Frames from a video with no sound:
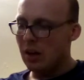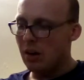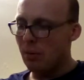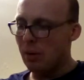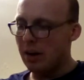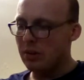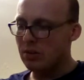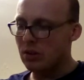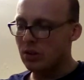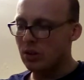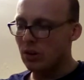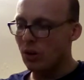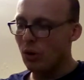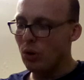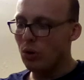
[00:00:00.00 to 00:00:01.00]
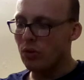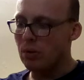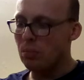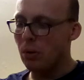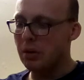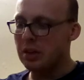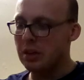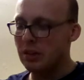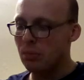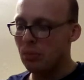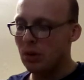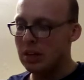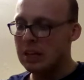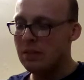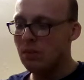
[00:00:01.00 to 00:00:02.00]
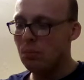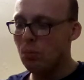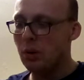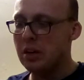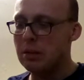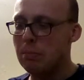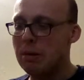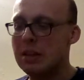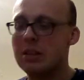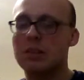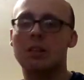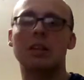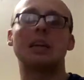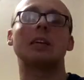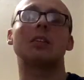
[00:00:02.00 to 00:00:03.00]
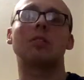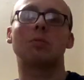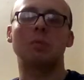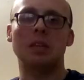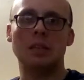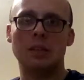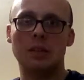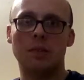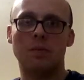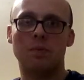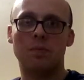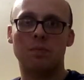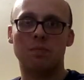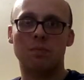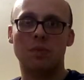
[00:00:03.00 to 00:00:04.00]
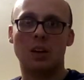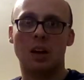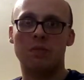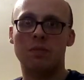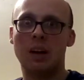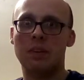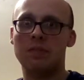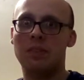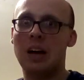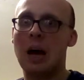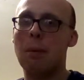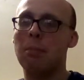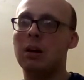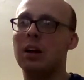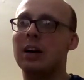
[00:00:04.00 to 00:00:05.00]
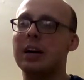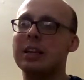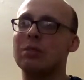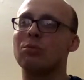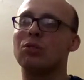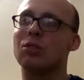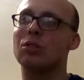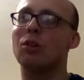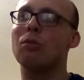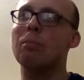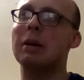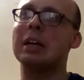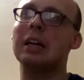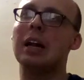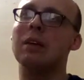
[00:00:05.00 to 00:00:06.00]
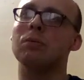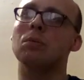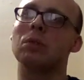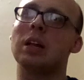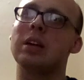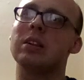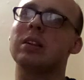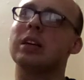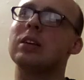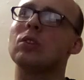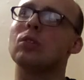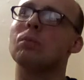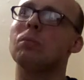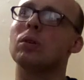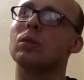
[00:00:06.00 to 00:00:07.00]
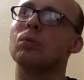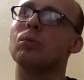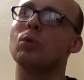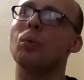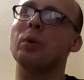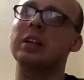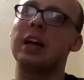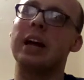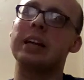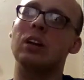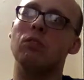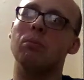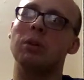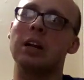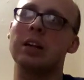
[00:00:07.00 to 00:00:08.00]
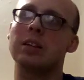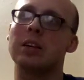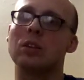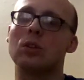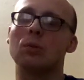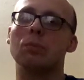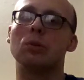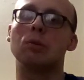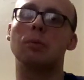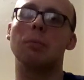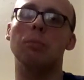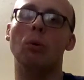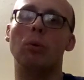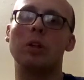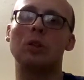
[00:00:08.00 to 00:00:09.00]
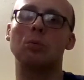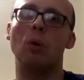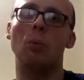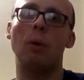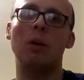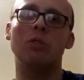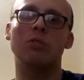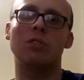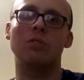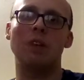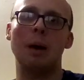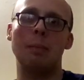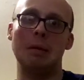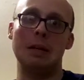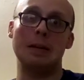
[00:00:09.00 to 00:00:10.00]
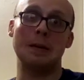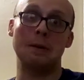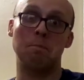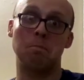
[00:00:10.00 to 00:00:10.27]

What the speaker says: Whilst to the hungry, what is bitter tastes sweet. And that applies on so many levels. Let's say someone who's always had enough money. Let's say someone who's been born into a wealthy family.